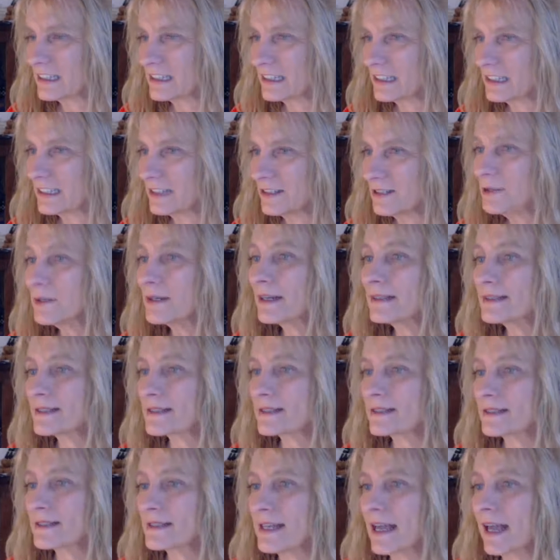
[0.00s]
You guys
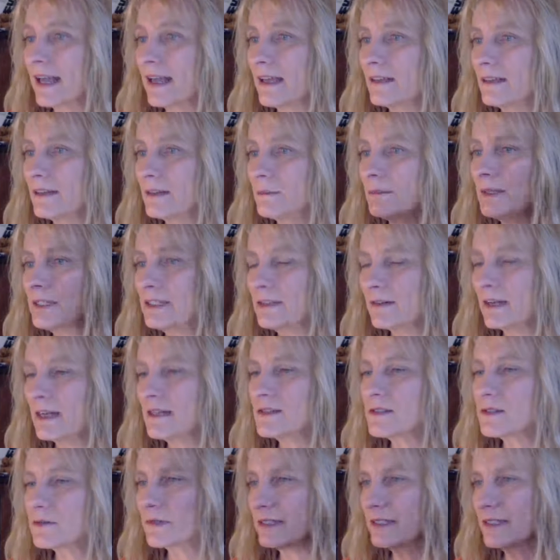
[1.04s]
can stay. I mean, you
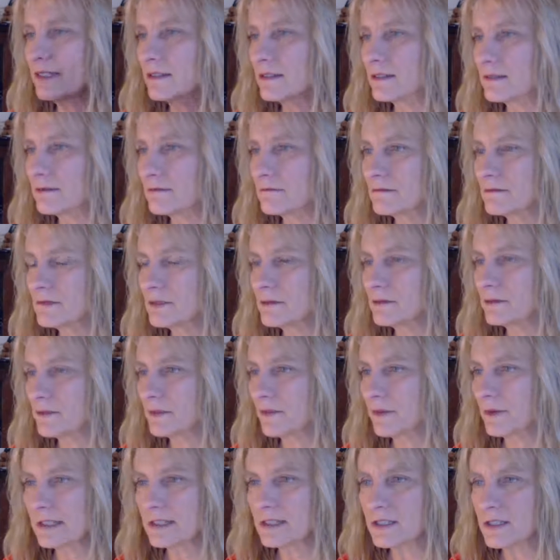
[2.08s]
guys who are in here, you
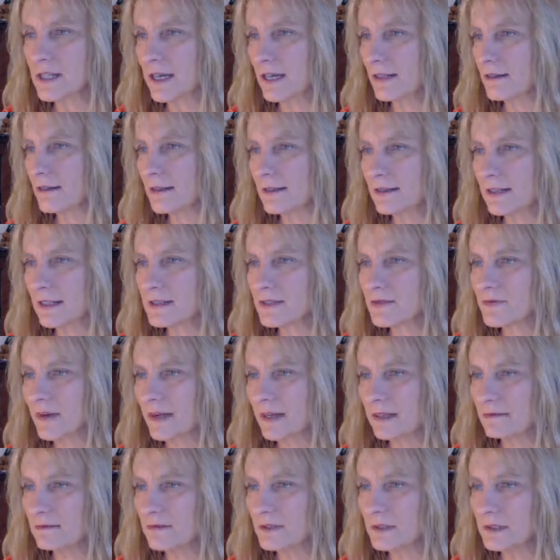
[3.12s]
want to chat, then that's
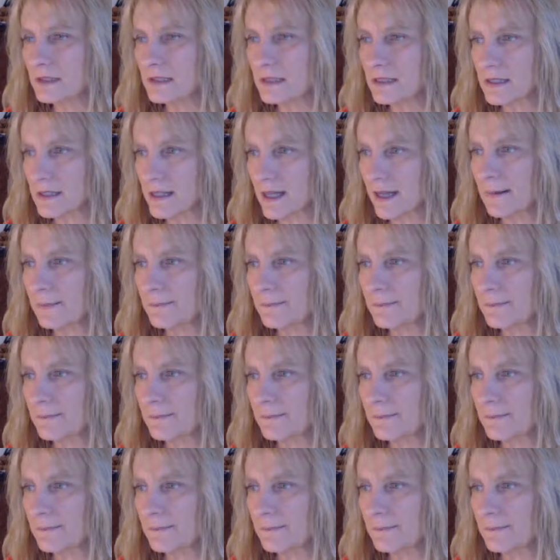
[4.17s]
fine. You can stay.